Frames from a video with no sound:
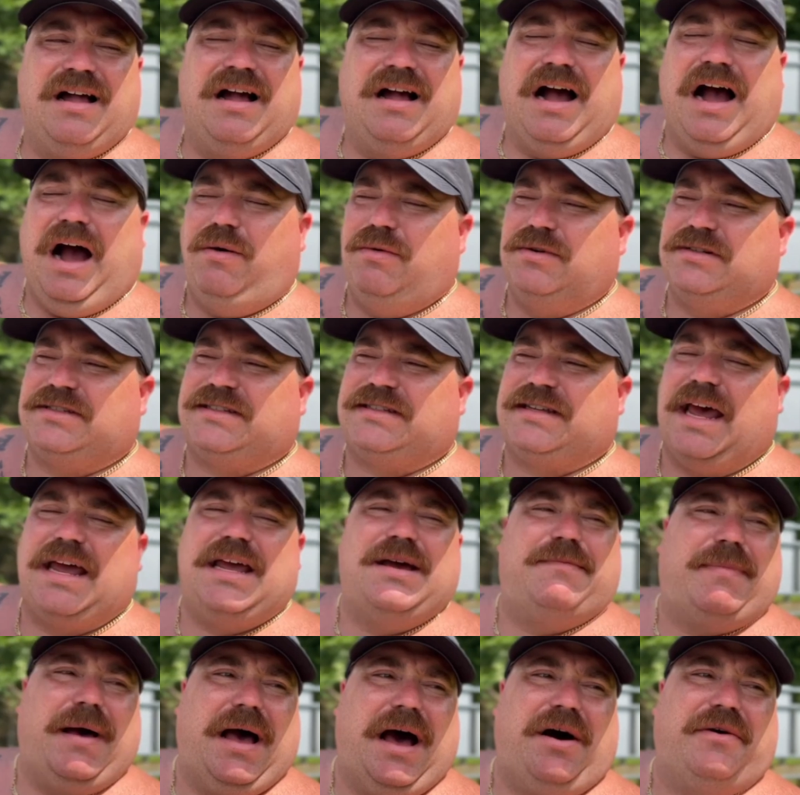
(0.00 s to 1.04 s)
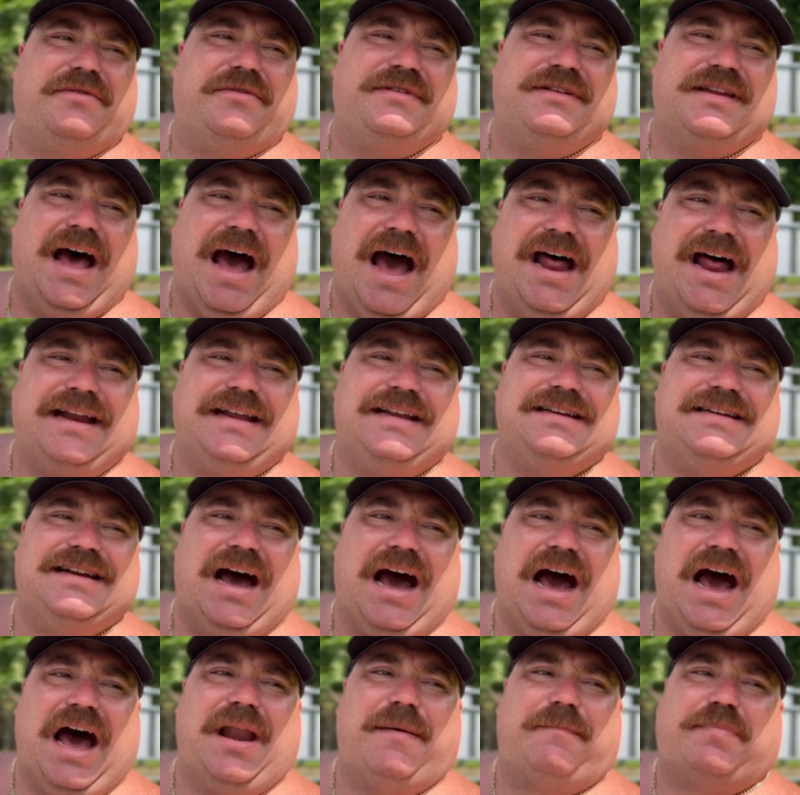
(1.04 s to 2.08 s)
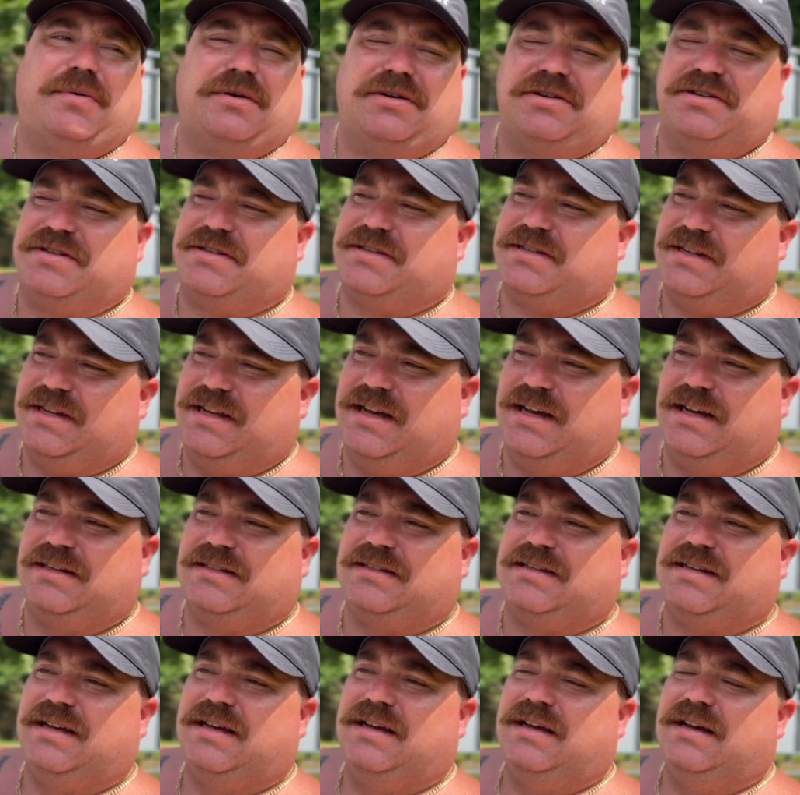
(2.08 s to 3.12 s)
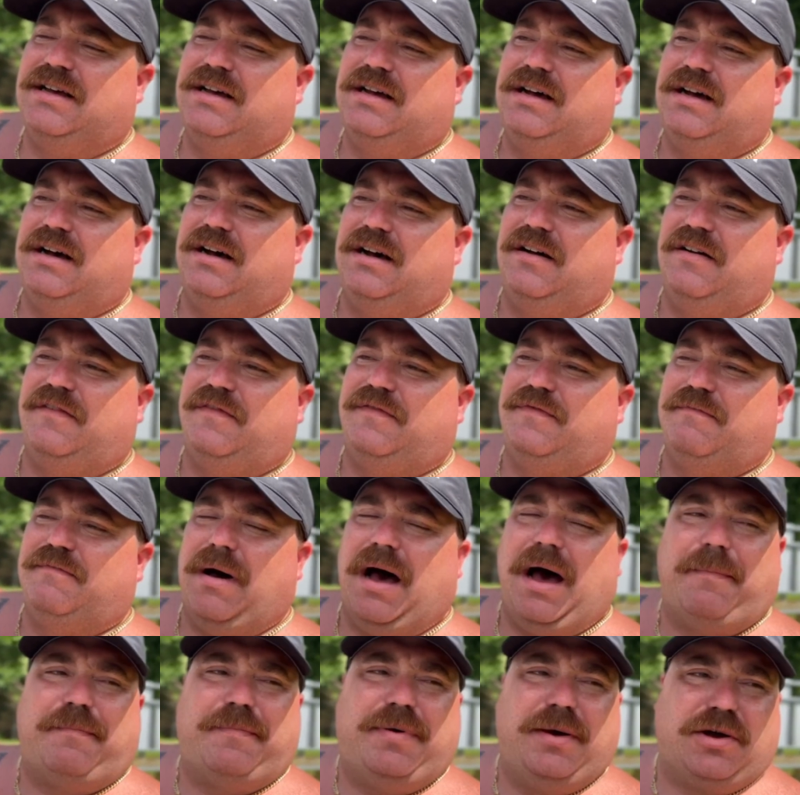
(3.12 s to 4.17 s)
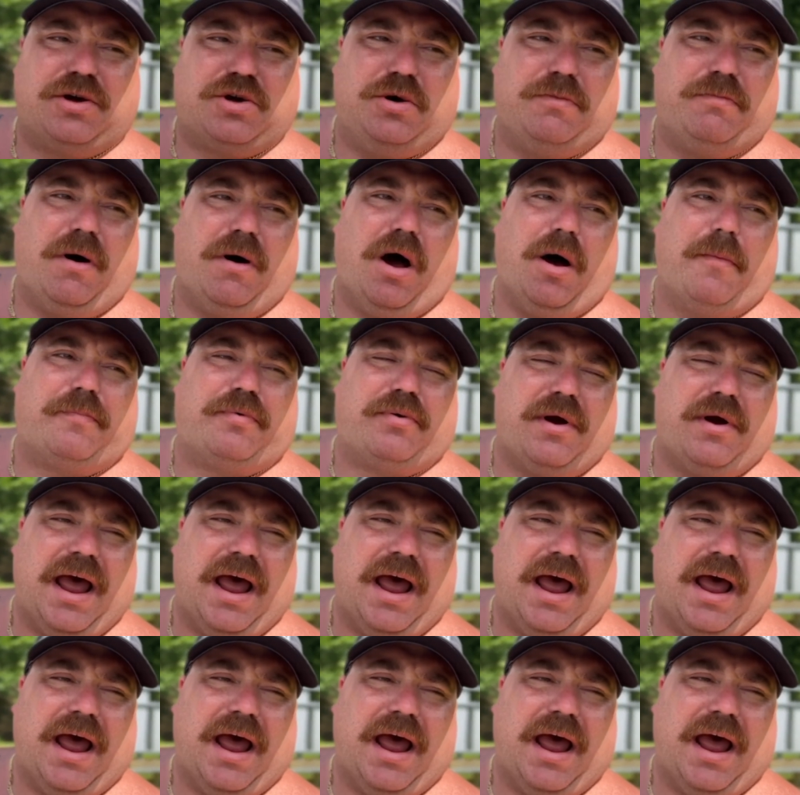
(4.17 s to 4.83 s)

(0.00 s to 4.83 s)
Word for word: I would say about 99% of my pickleball